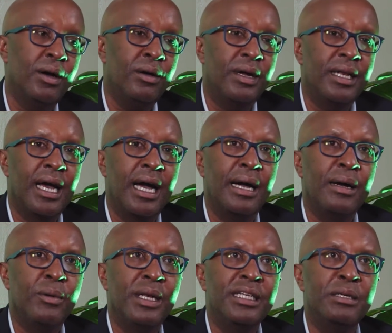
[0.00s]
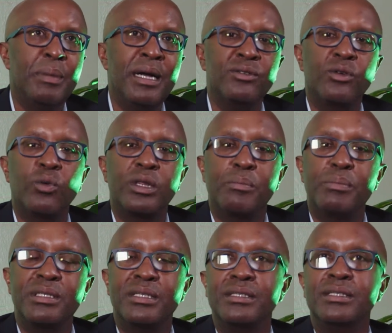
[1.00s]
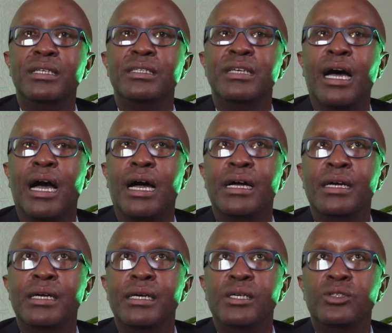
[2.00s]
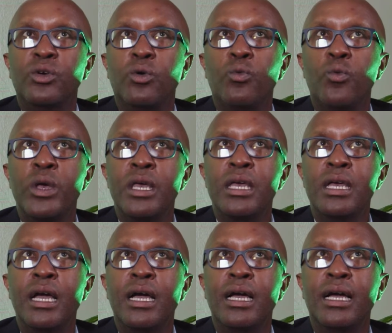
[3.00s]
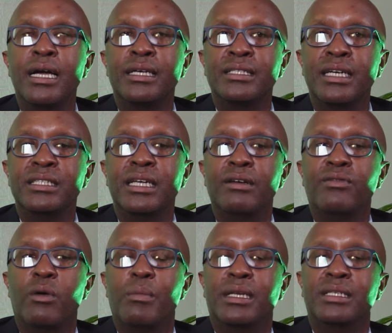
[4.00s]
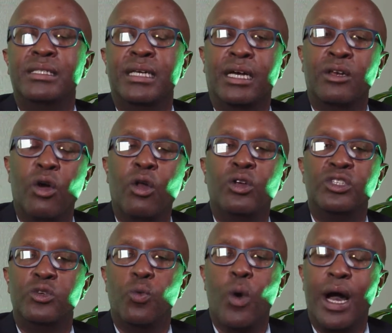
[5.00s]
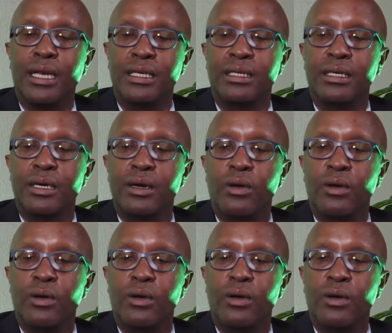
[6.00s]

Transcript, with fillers: All right. Well, it depends on what the business needs are. So we essentially, from a technology world,